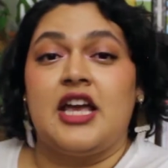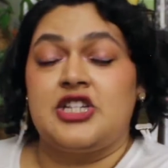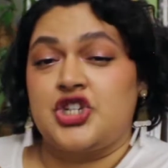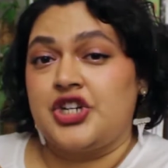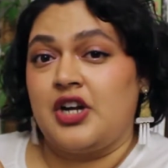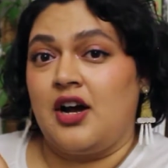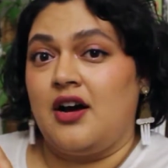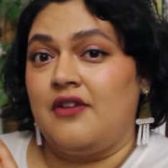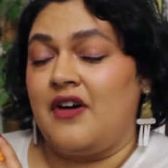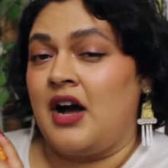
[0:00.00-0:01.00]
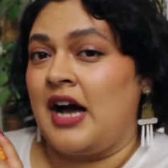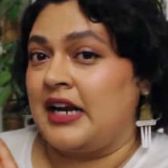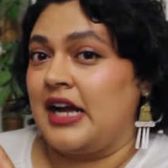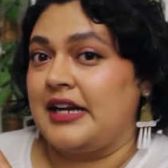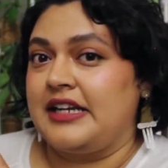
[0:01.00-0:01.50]
edition of Anna
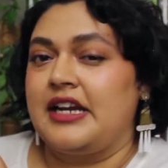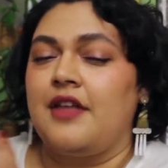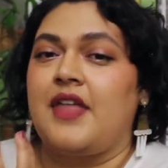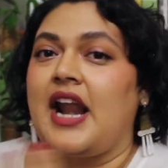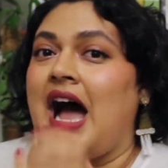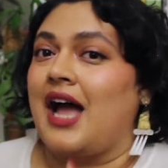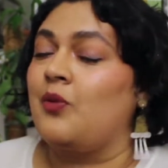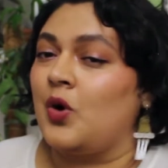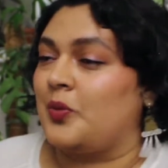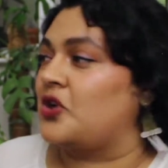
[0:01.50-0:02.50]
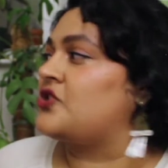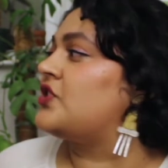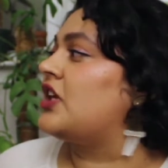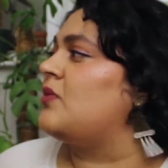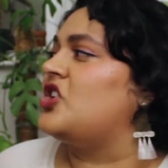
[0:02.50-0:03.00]
Karenina that I will
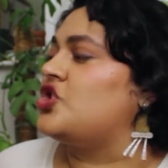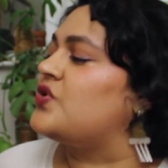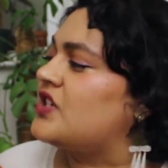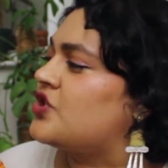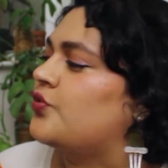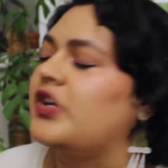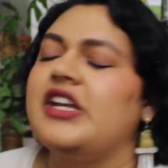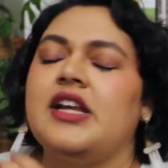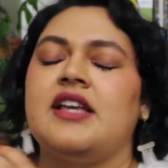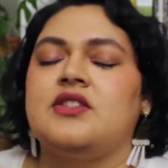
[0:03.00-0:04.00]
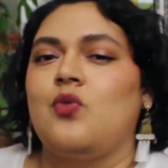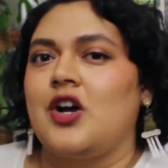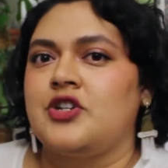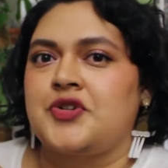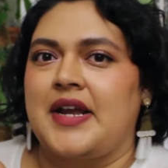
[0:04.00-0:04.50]
personally be choosing to read is the
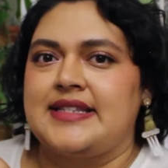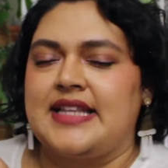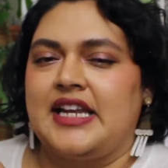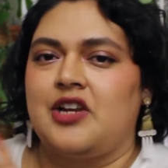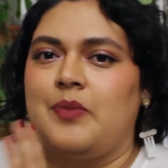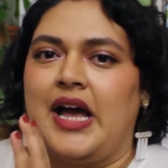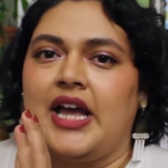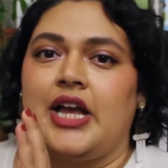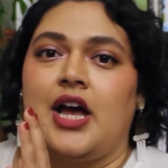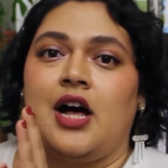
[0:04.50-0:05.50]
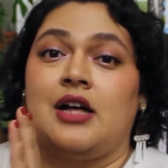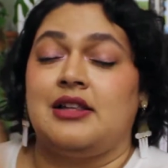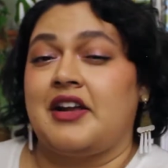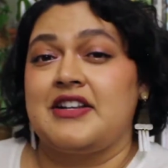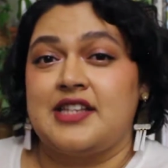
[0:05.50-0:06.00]
one translated by
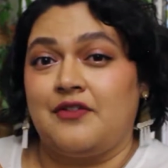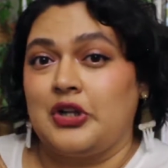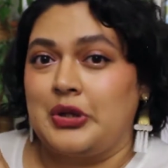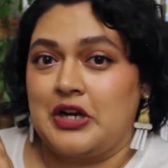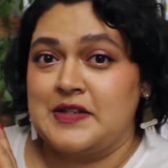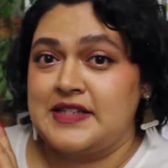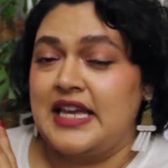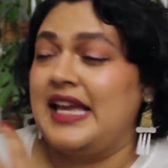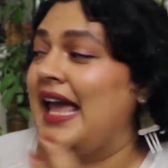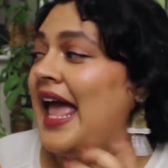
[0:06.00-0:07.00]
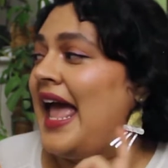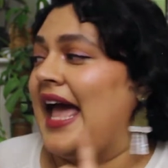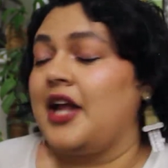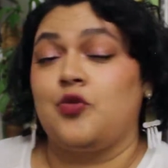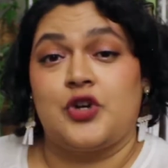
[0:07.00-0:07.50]
Larissa Volonkhonsky
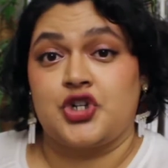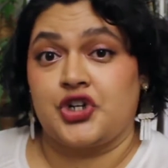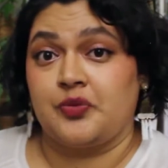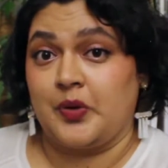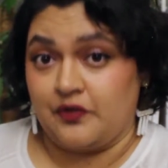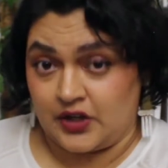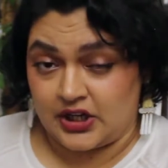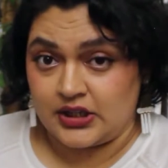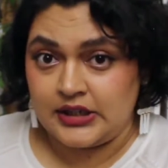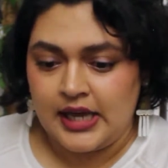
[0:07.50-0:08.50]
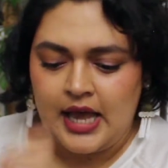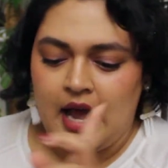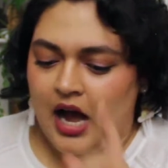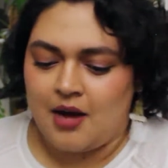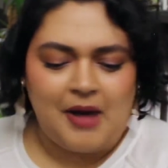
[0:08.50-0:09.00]
and Richard Pevear.
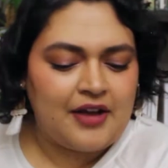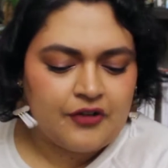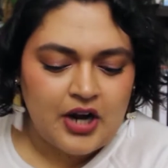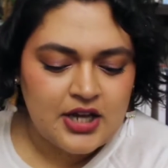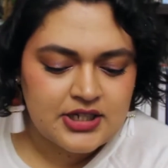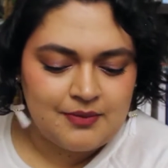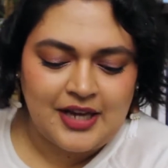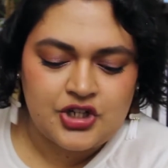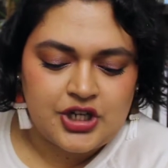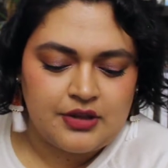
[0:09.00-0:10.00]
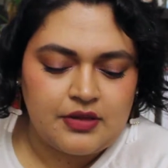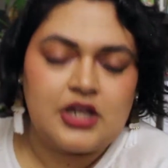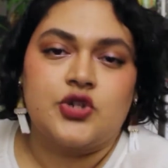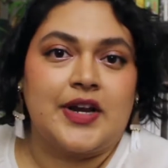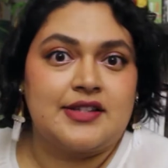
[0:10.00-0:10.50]
I forgot to mention the
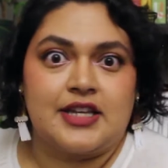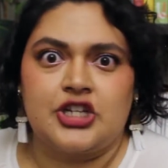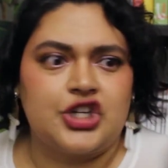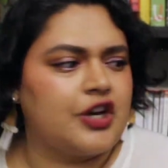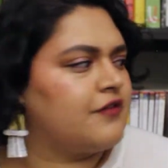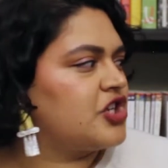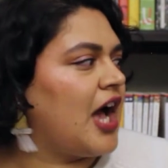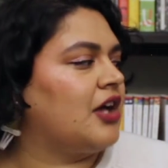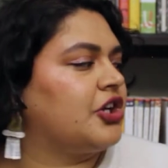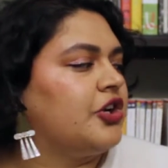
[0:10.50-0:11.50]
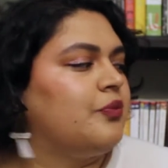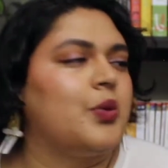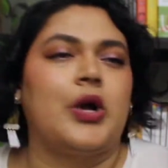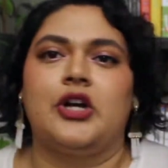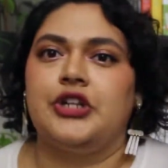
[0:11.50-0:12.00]
translation of Childhood,
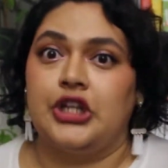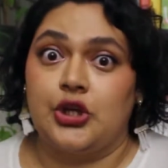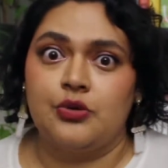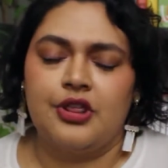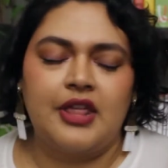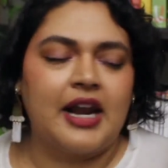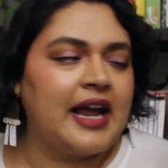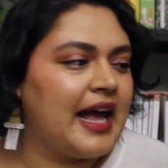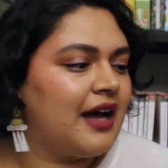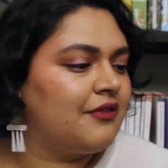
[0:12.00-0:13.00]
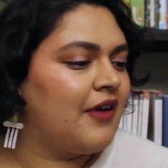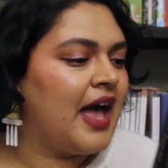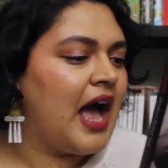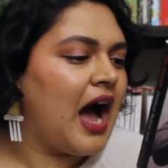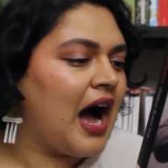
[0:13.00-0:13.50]
Boyhood, Youth that I have.
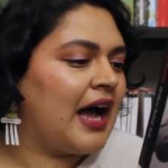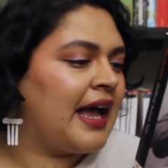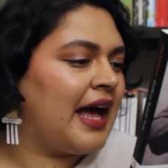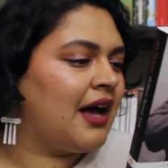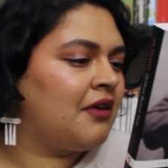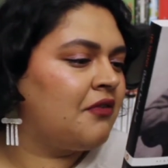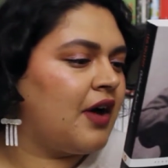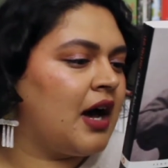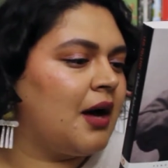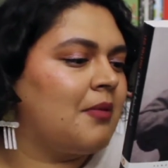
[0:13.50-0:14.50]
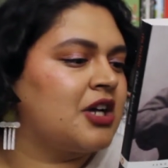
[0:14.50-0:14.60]
I have a